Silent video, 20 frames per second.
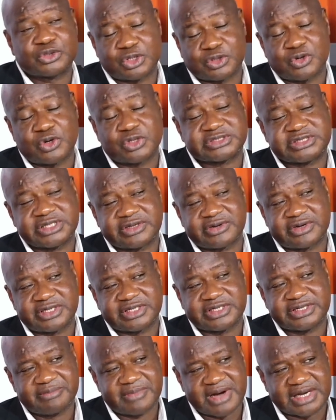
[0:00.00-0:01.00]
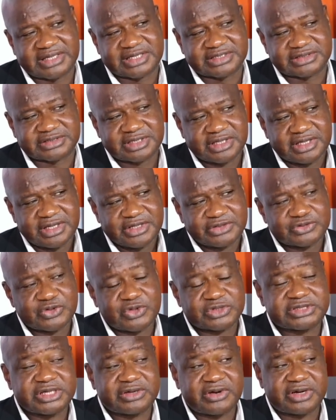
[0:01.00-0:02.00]
But not on security matters. So
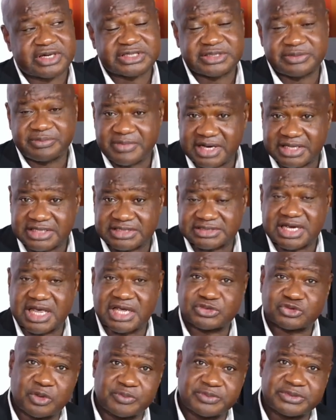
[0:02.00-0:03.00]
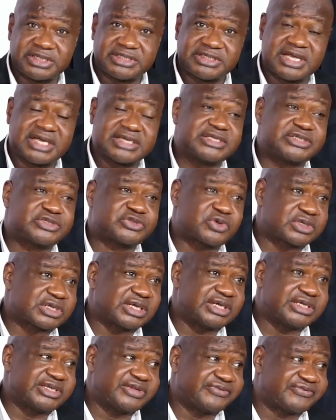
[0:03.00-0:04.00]
security matters are something that is
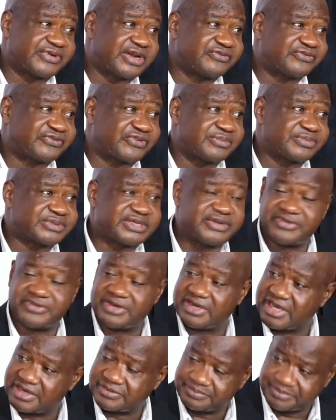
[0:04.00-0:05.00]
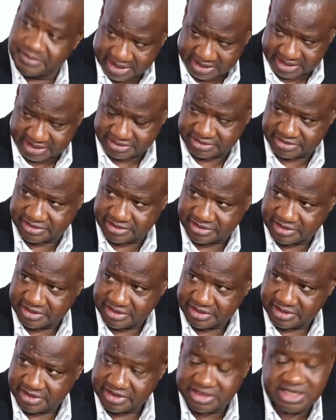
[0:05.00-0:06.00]
totally different from civilian matters.
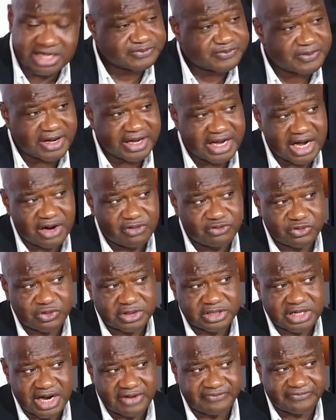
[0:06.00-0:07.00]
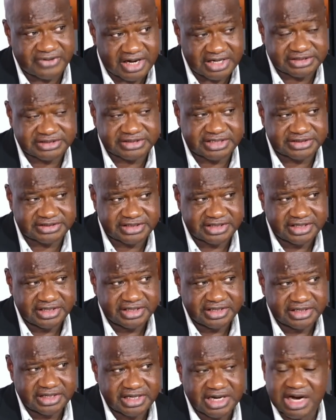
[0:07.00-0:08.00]
That's why I would not have access.
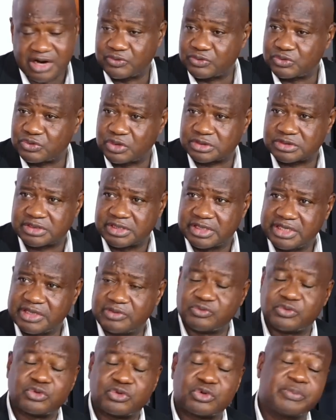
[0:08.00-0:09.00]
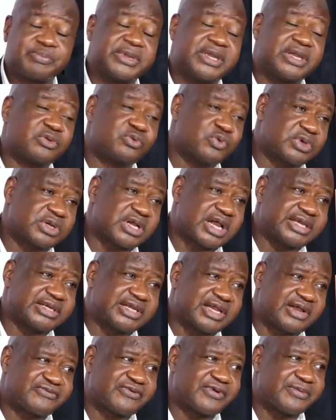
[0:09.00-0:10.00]
It would not be a good
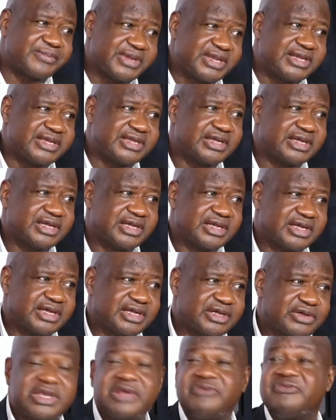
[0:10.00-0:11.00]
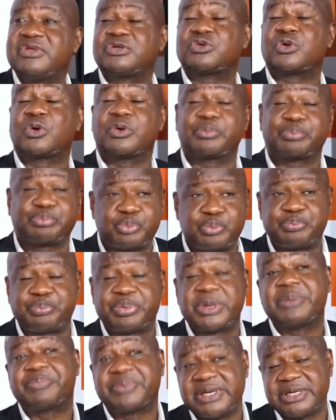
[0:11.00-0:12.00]
idea for me even to
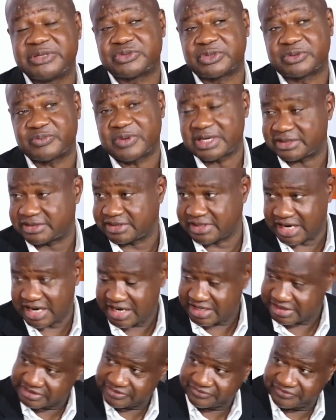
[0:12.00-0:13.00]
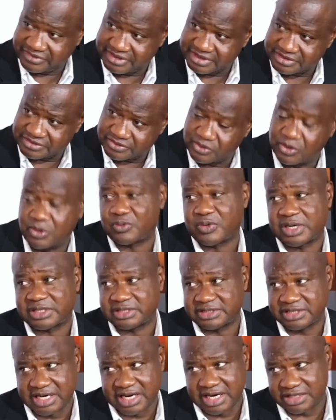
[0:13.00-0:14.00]
peep into what their activities or
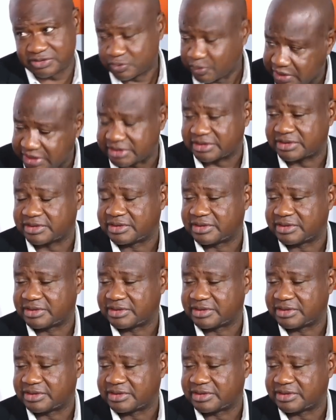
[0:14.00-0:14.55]
what they are doing.